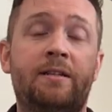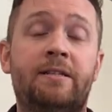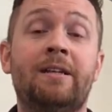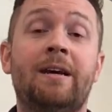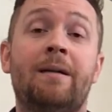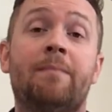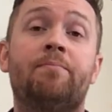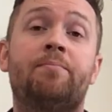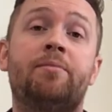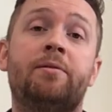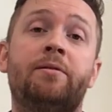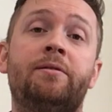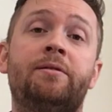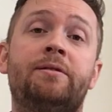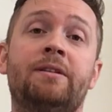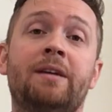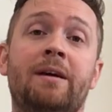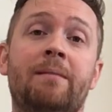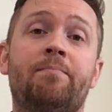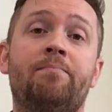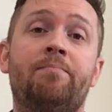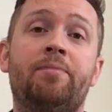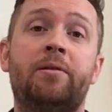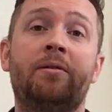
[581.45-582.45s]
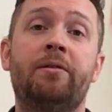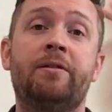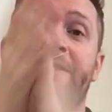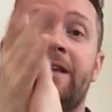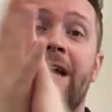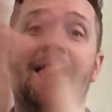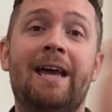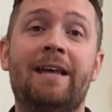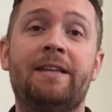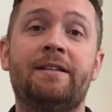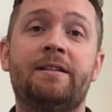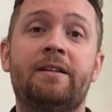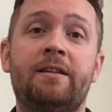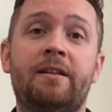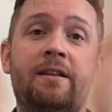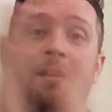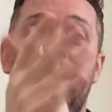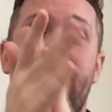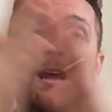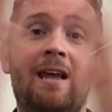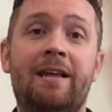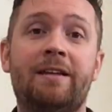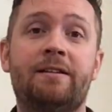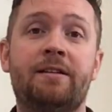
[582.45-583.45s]
double, double, that,
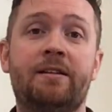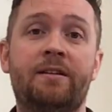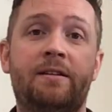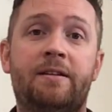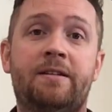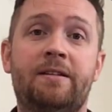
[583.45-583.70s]
that.